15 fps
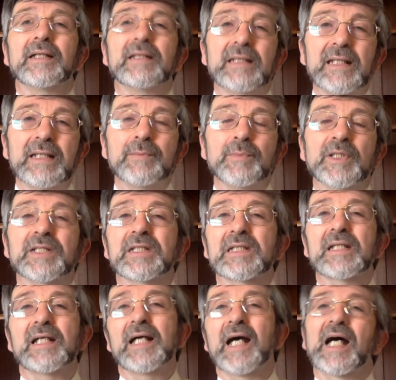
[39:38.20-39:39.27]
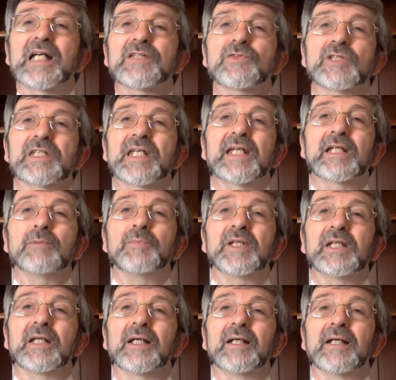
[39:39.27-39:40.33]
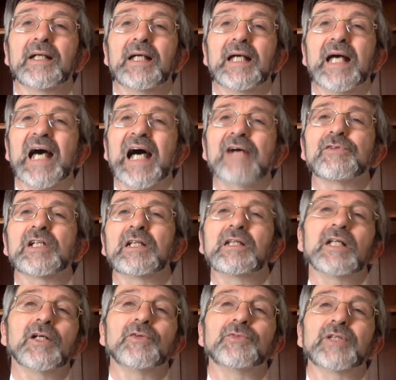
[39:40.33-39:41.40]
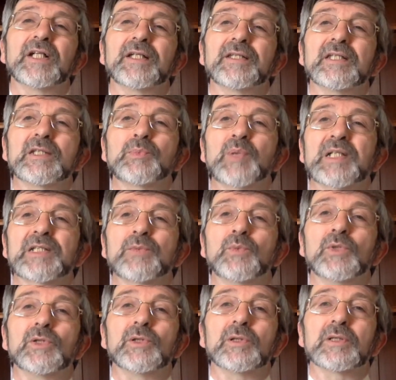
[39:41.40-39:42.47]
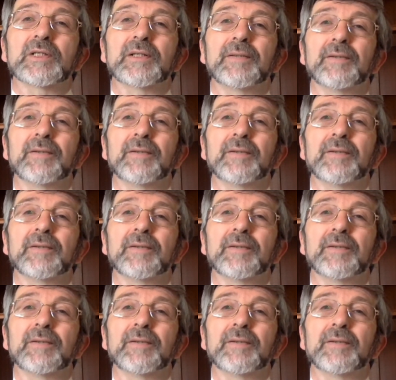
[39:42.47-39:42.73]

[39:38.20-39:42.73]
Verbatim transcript: Demas has forsaken me, having loved this present world.